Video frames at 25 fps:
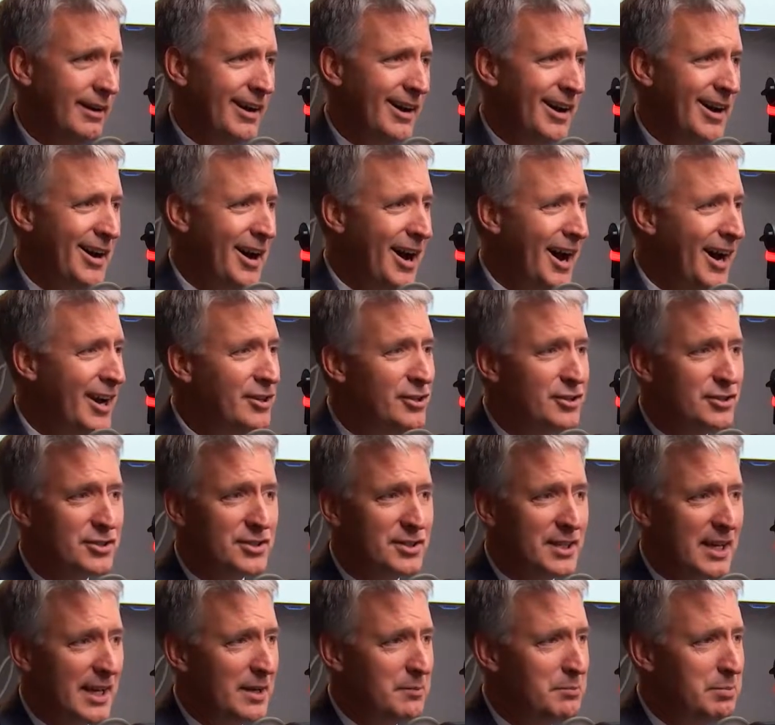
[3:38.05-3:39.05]
I
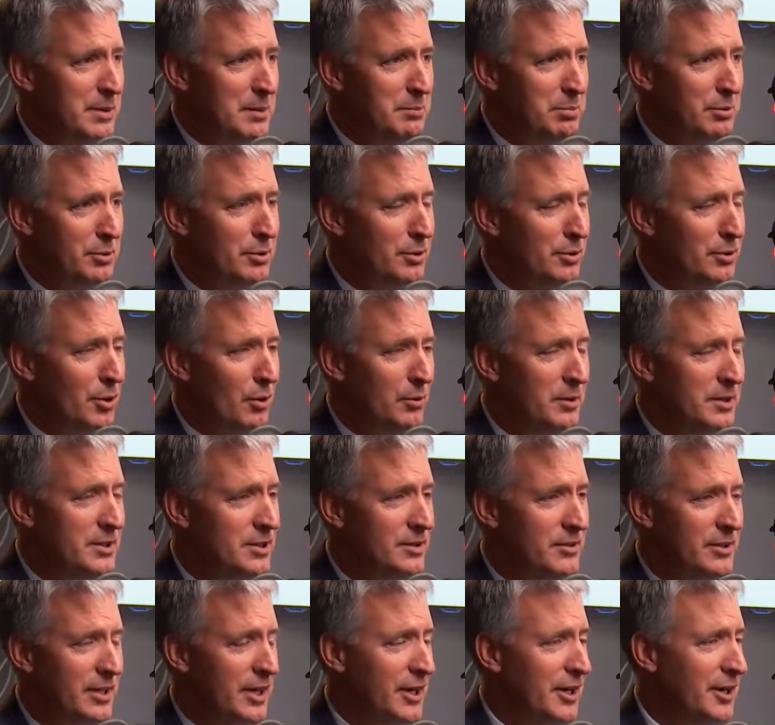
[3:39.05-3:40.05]
understand people who go
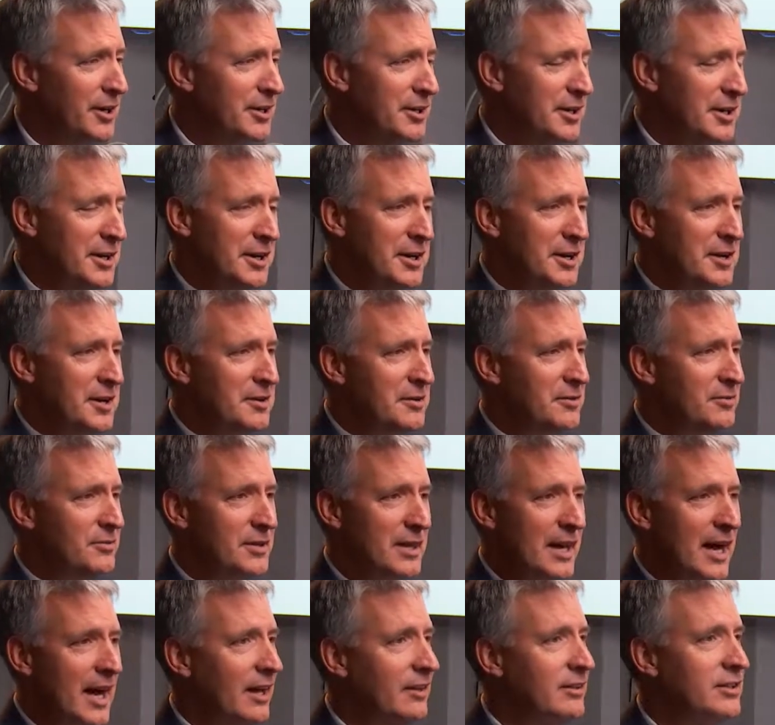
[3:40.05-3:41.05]
into their
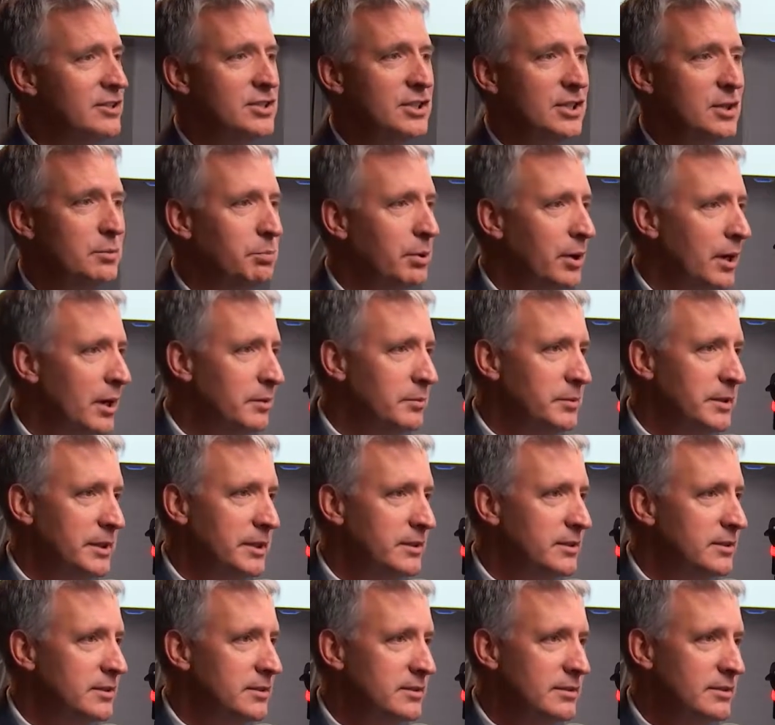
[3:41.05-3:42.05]
theology
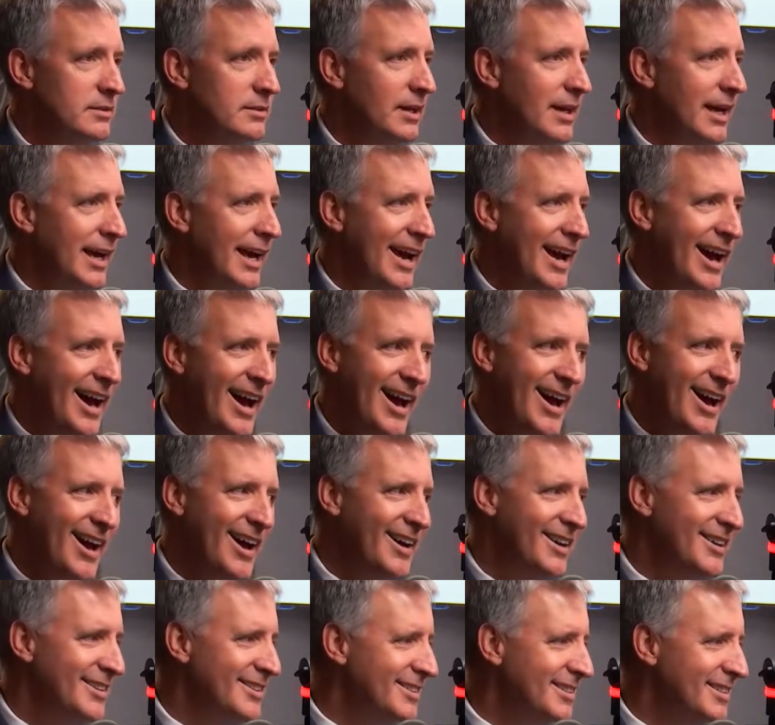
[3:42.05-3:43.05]
department,
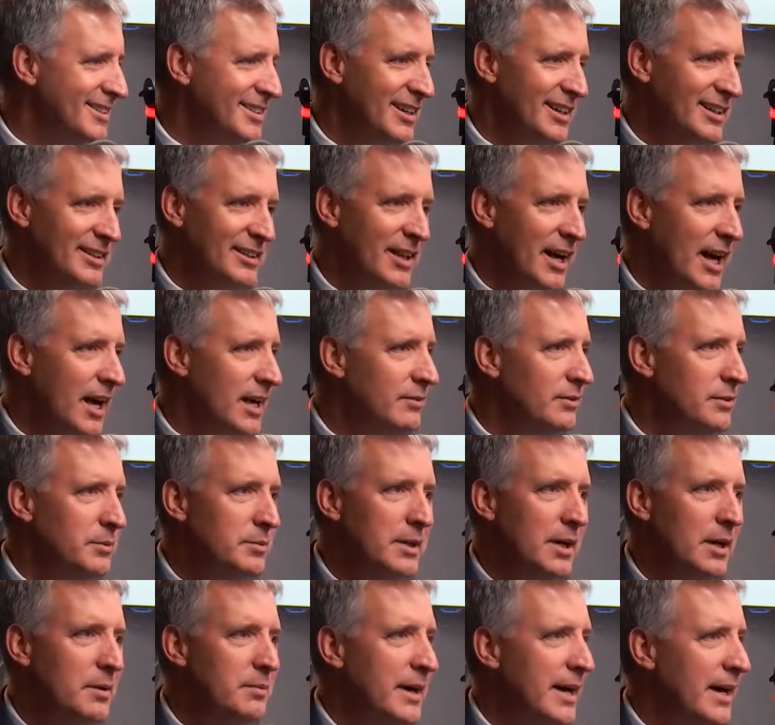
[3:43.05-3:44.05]
a lot of them
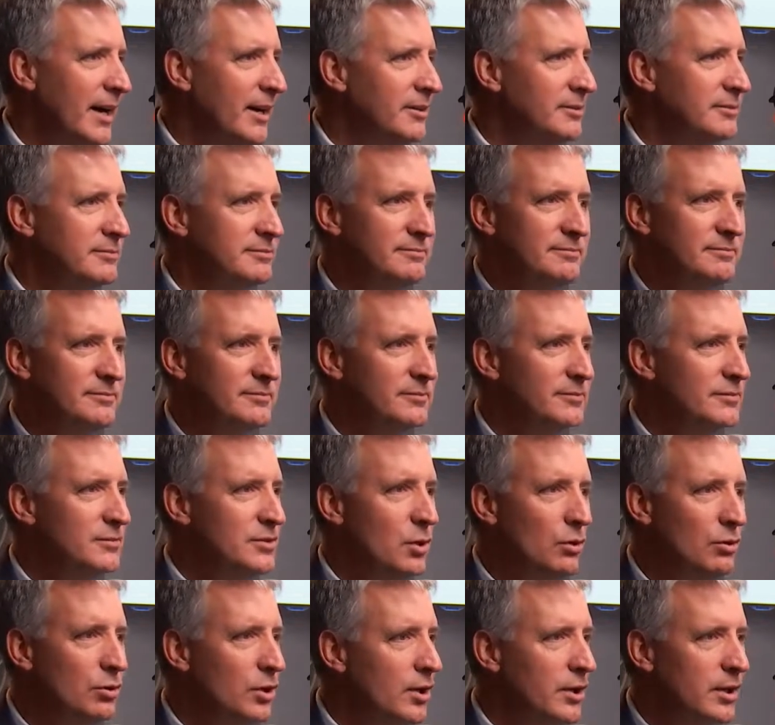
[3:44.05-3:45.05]
come out
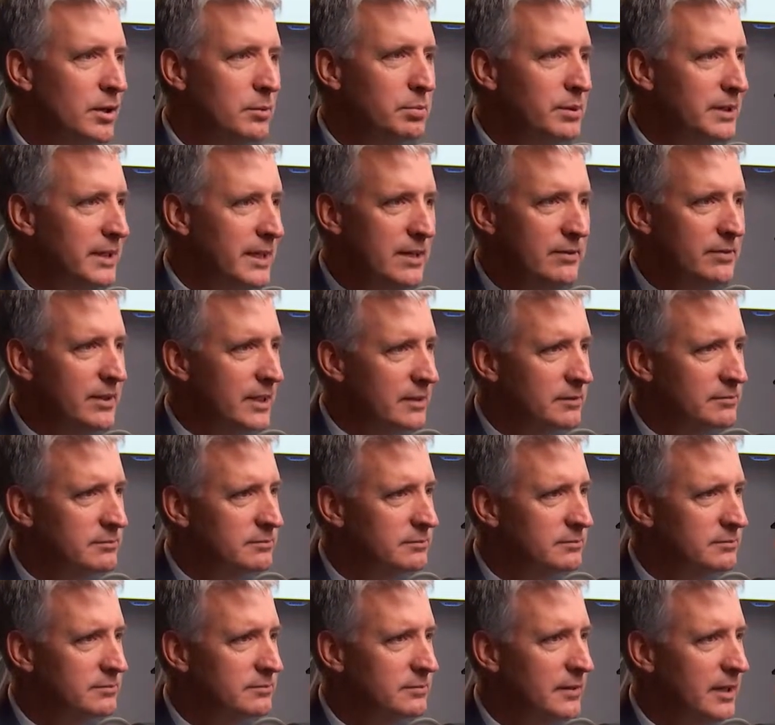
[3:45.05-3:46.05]
no longer believing
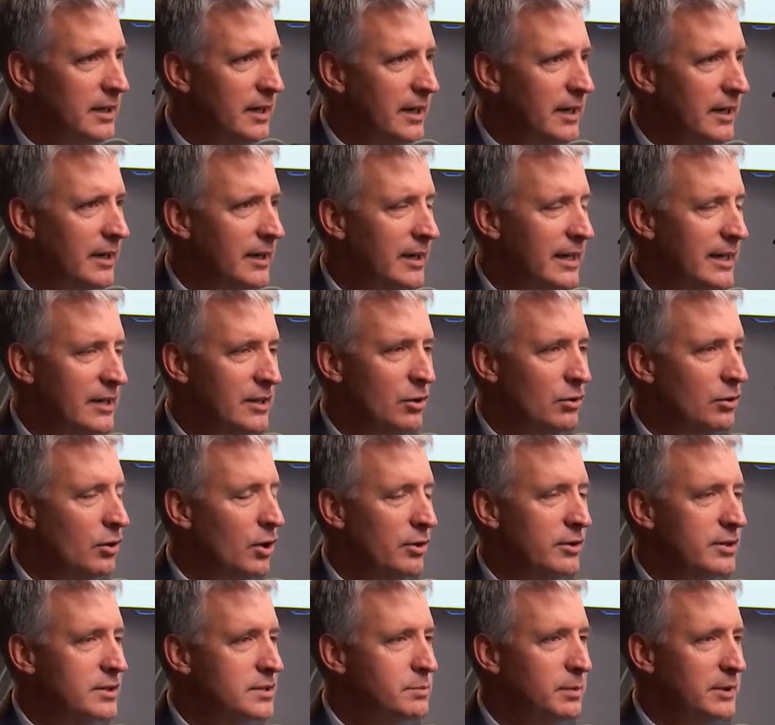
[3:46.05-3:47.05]
and no
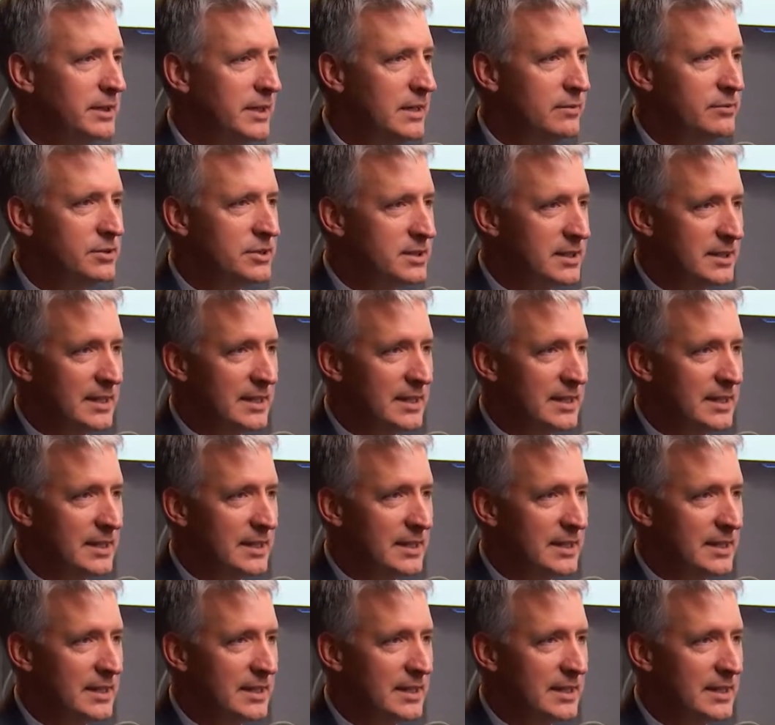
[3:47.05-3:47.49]
longer as believers.